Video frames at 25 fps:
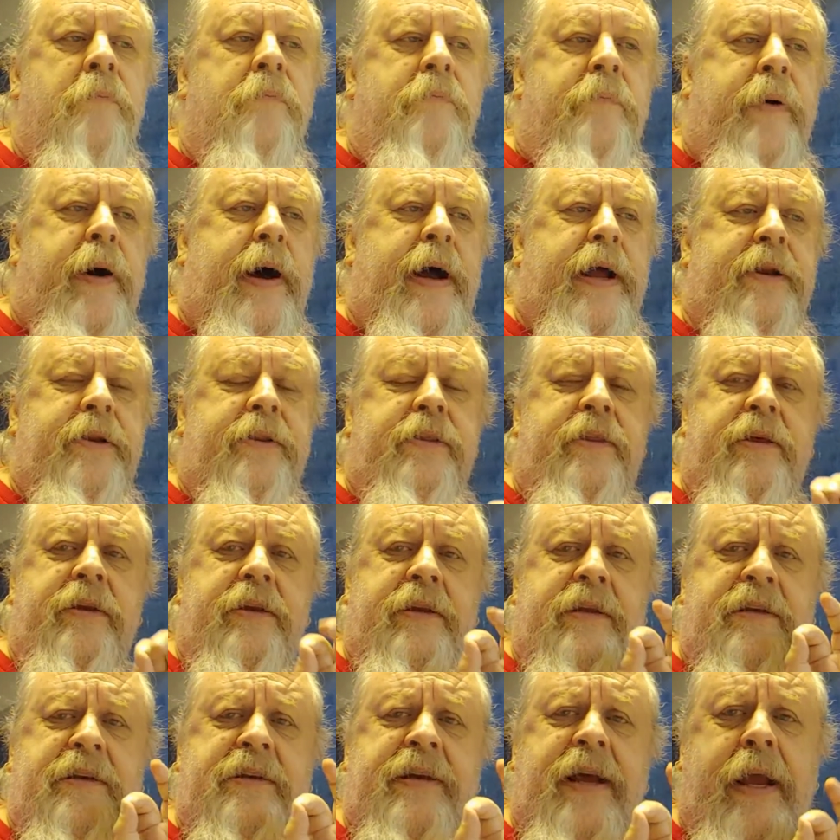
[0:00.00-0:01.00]
but the
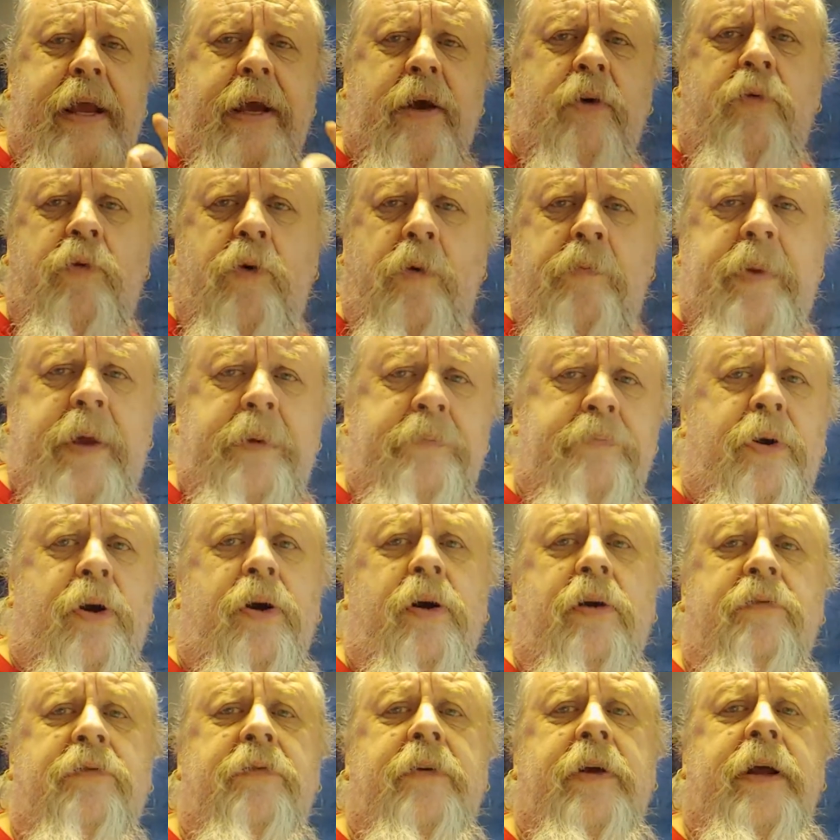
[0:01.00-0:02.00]
detail will be
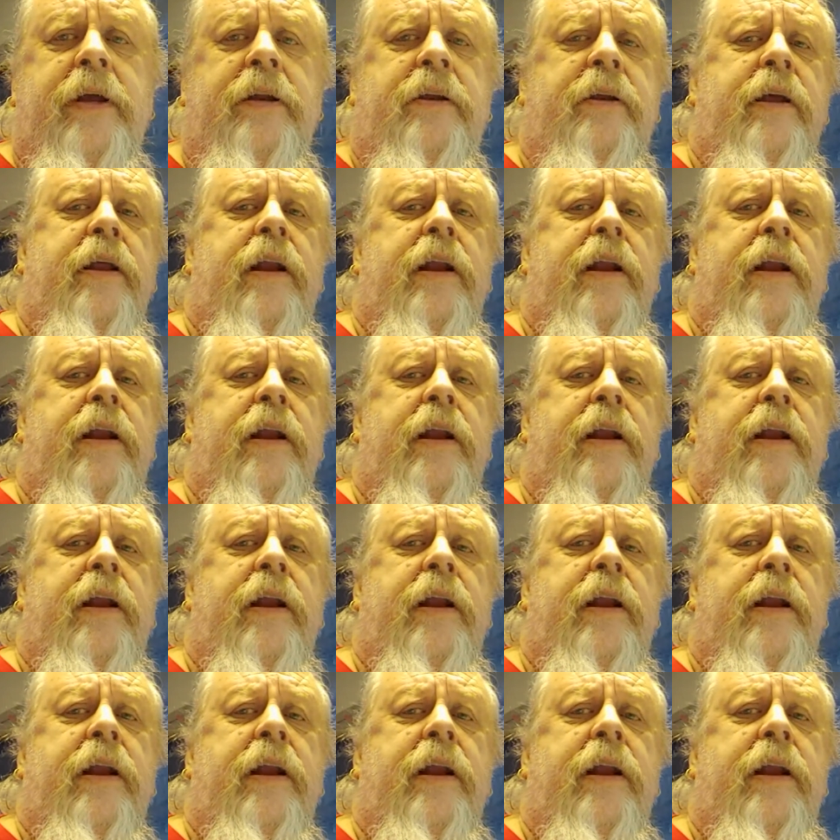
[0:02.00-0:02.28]
perfect,